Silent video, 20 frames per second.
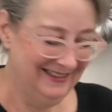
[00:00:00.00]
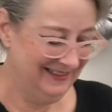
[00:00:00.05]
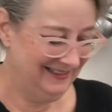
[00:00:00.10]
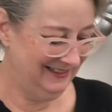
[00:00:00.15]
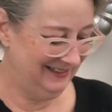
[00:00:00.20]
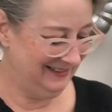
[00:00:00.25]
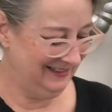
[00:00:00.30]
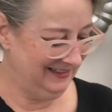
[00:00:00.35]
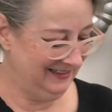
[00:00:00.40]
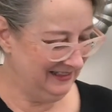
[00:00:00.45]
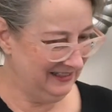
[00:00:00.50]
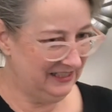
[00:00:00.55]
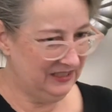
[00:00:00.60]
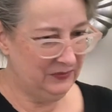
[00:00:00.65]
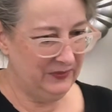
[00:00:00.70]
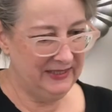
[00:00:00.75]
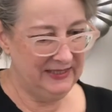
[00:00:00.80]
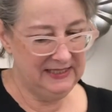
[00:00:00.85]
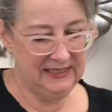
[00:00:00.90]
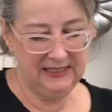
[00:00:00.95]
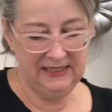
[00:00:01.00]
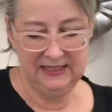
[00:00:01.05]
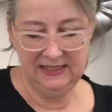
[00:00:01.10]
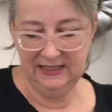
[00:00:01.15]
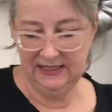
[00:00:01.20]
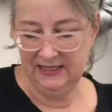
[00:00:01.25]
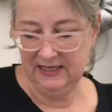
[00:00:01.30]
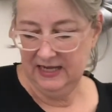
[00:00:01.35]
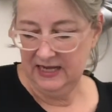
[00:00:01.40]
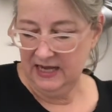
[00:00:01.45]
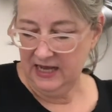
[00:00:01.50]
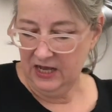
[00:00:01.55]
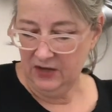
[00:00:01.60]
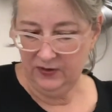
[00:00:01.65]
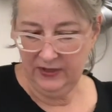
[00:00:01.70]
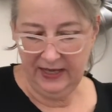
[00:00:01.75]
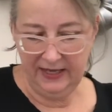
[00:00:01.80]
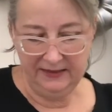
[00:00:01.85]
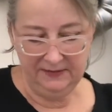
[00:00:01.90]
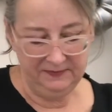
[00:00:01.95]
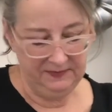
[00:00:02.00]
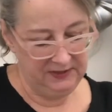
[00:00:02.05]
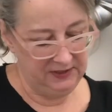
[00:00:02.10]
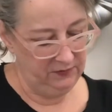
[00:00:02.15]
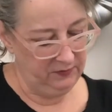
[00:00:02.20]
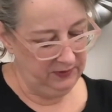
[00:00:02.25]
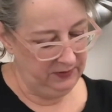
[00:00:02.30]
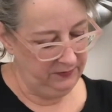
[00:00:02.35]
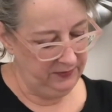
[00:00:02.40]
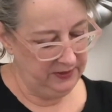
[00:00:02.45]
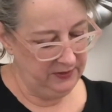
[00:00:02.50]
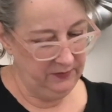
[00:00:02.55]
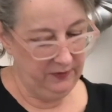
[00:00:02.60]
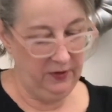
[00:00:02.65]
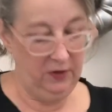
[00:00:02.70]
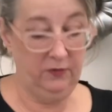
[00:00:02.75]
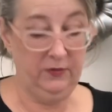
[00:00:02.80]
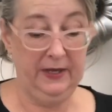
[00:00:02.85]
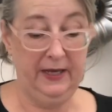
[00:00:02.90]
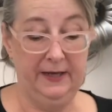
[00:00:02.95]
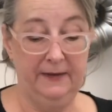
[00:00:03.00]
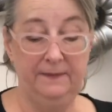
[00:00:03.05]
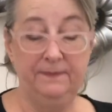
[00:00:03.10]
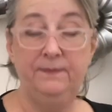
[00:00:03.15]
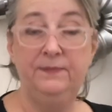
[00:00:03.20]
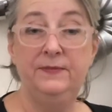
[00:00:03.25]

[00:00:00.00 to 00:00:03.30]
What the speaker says: Oh, that's sweet. Okay, so what are we doing? Okay,